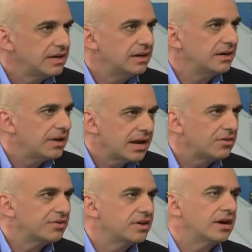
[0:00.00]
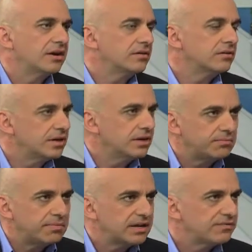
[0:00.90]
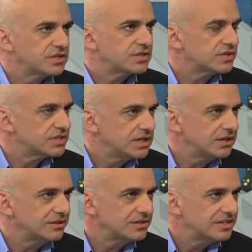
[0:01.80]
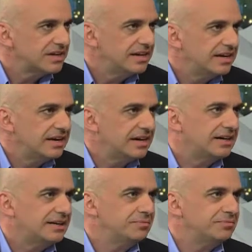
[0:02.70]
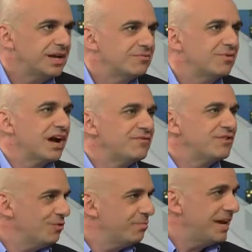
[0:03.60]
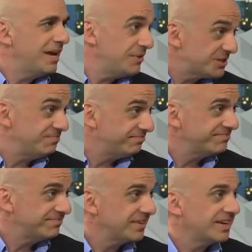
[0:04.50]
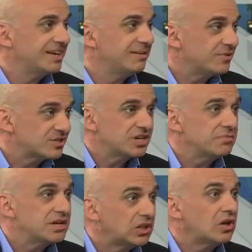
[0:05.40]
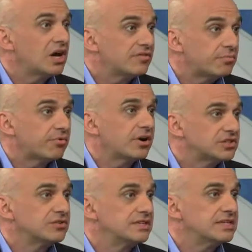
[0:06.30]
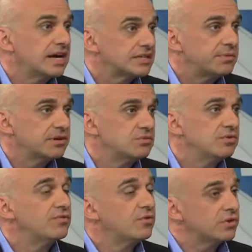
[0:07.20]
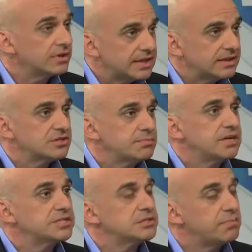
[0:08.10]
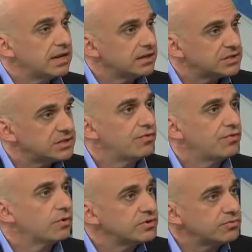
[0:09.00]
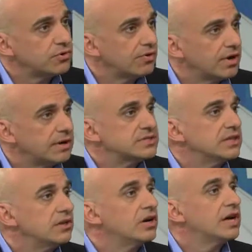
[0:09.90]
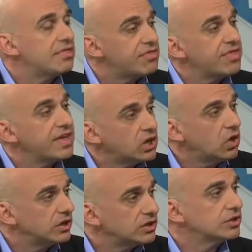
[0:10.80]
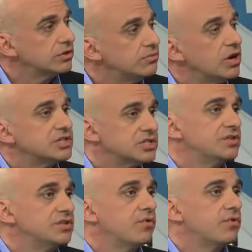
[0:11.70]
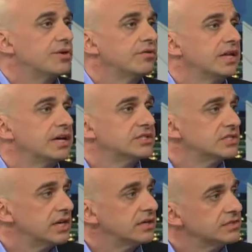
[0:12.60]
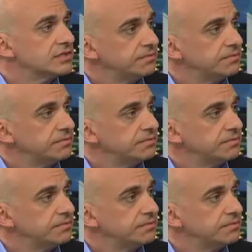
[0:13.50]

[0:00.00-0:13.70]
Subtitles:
health care, benefits for seniors, and we're having fewer babies. There's going to be a lot of pressure on taxpayers going forward. Get those budgets balanced, reform those programs, and look and think long-term, not just in four-year election cycles.